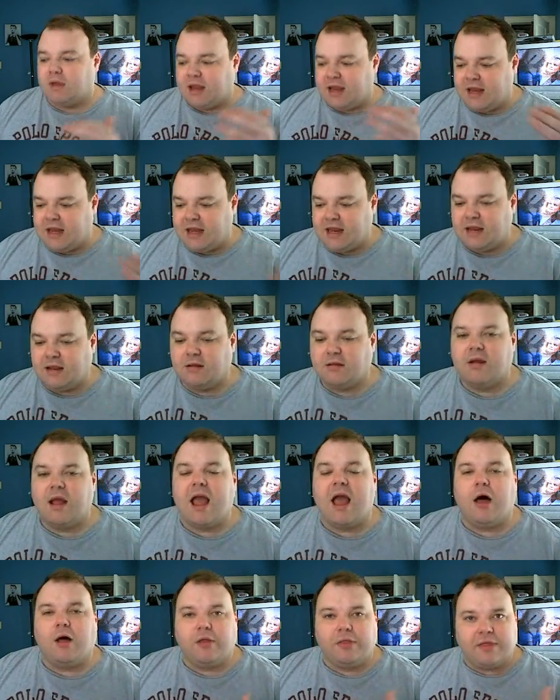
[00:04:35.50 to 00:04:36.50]
eating
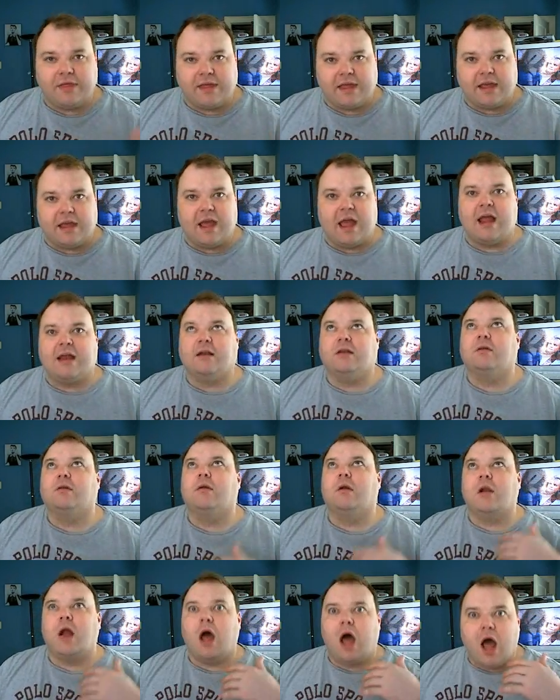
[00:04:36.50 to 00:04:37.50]
healthy
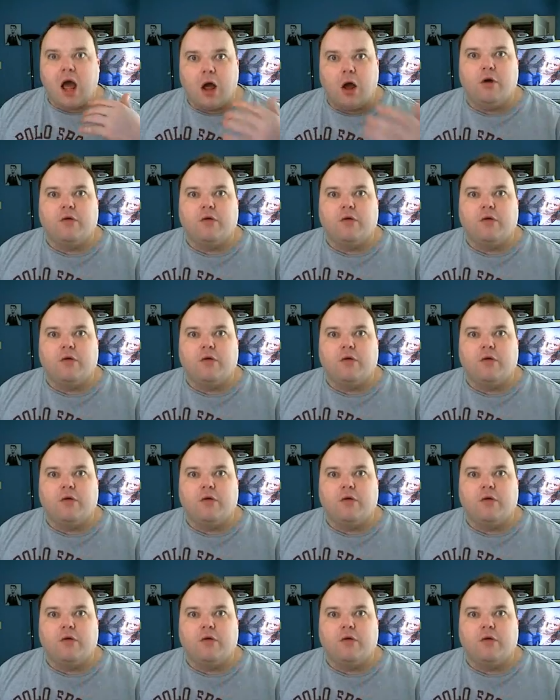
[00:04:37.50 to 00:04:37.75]
and not